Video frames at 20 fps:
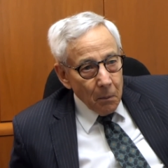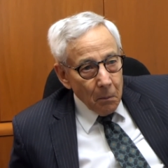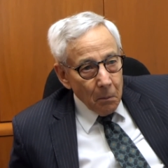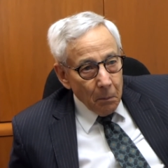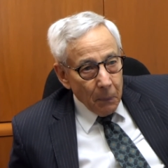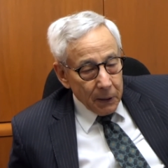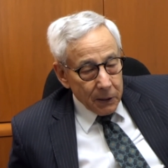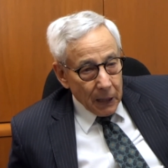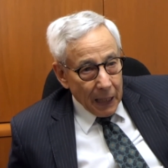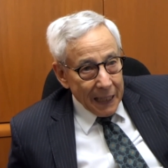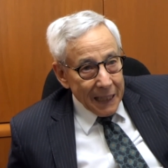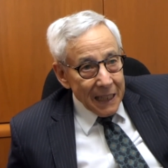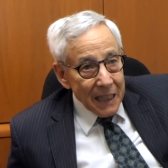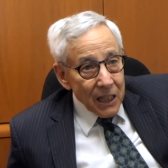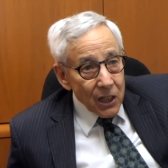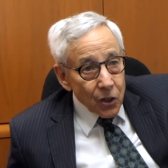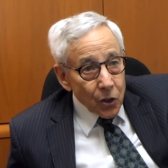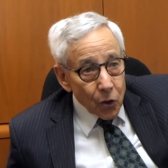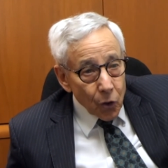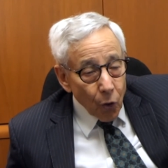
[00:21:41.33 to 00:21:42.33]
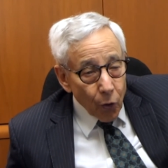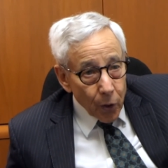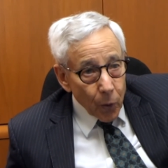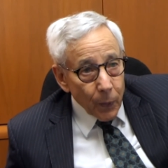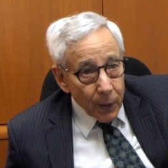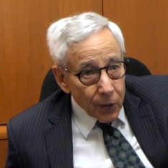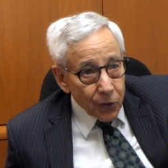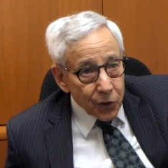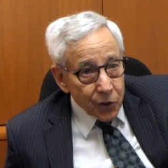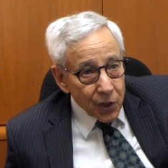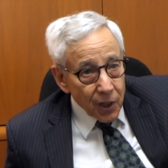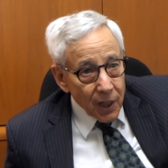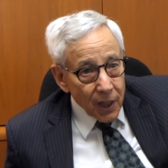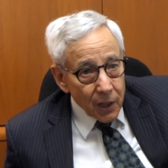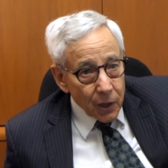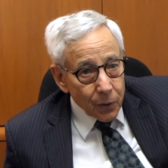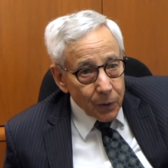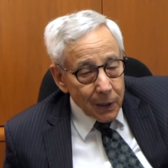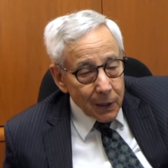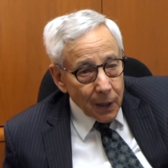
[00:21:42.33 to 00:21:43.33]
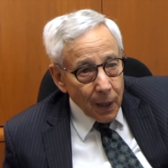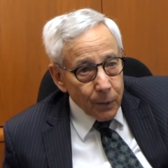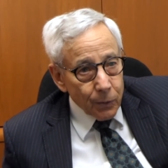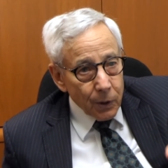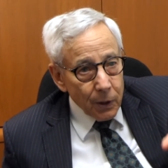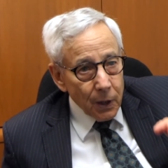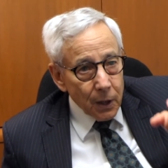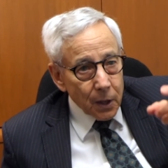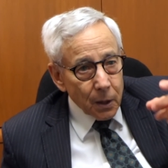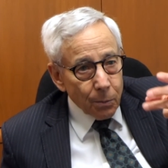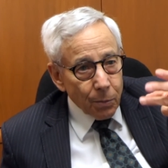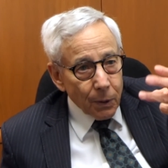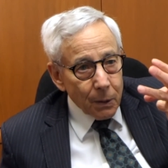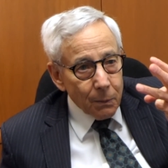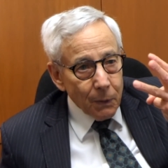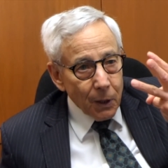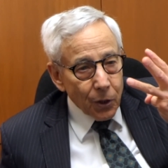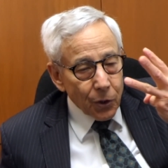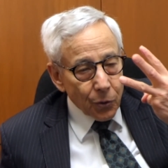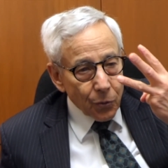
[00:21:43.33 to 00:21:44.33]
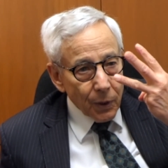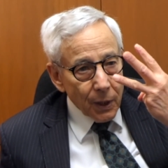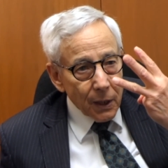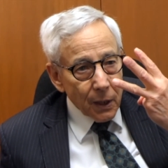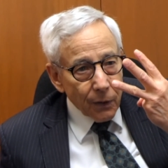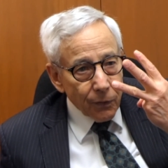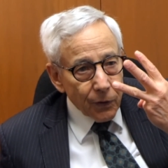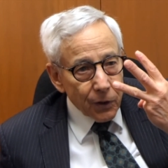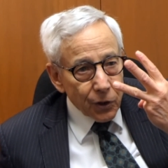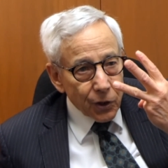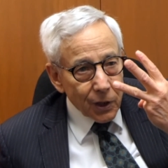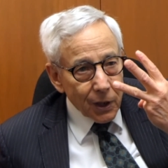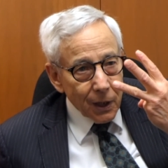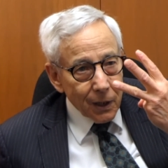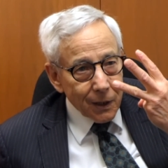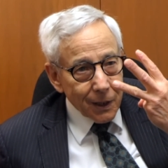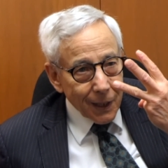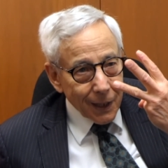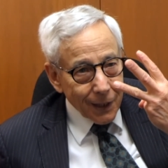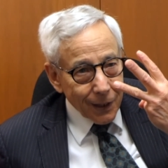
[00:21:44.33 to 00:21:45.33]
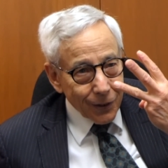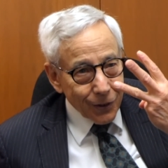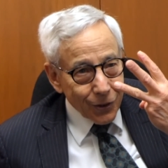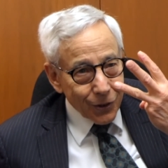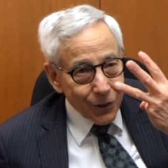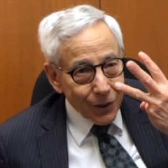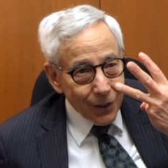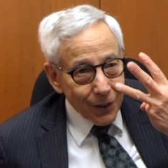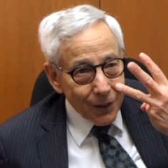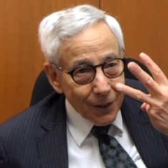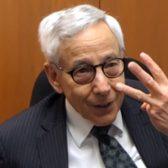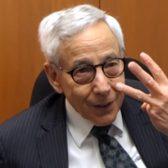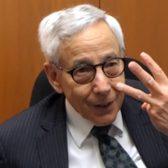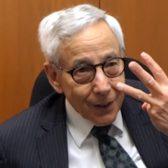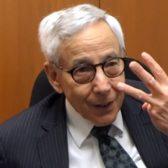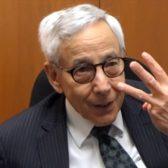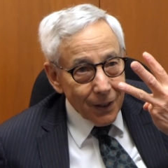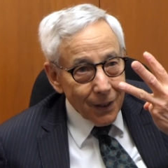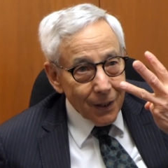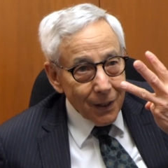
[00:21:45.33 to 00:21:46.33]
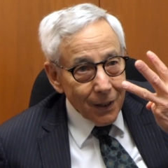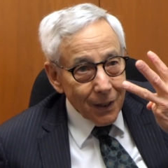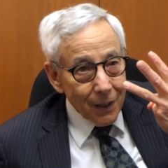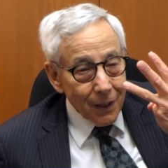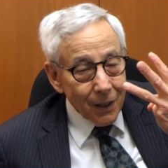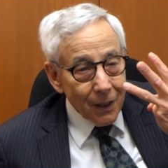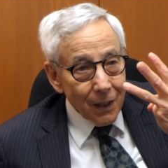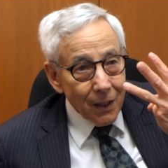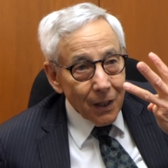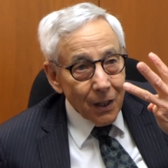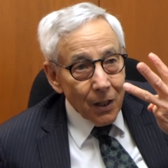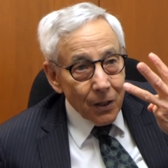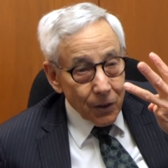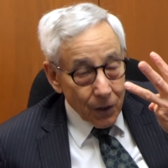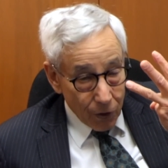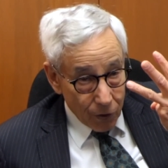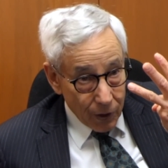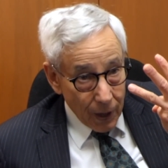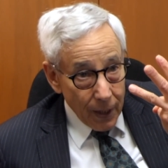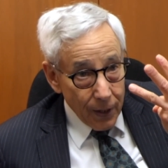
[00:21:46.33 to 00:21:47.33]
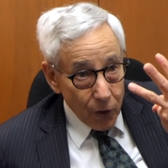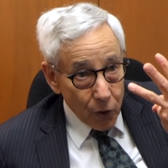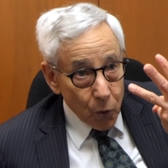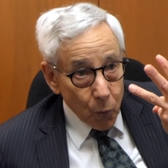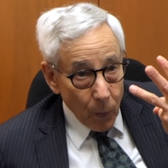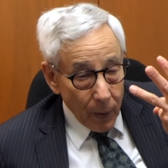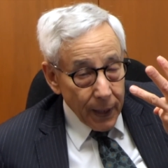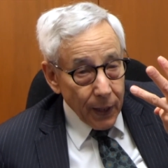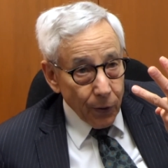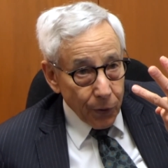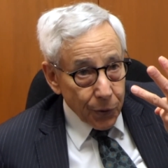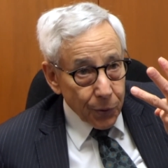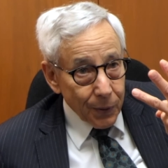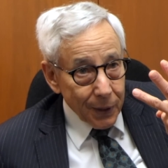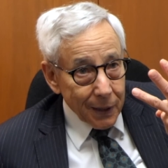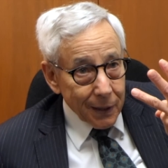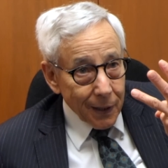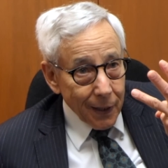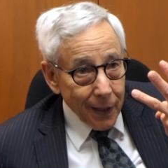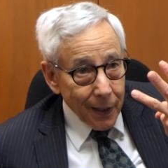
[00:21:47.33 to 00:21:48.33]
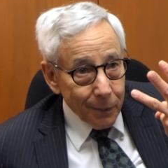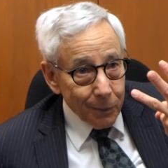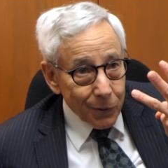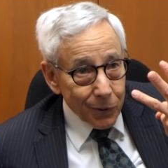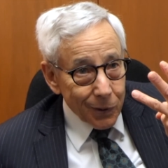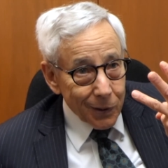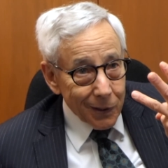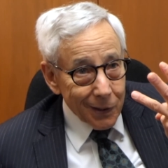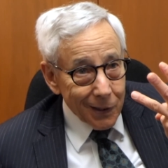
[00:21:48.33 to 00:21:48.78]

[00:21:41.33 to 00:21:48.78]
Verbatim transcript: I said I need to know you went skiing three times you need to bring me three different ski tickets to say that you went out three times.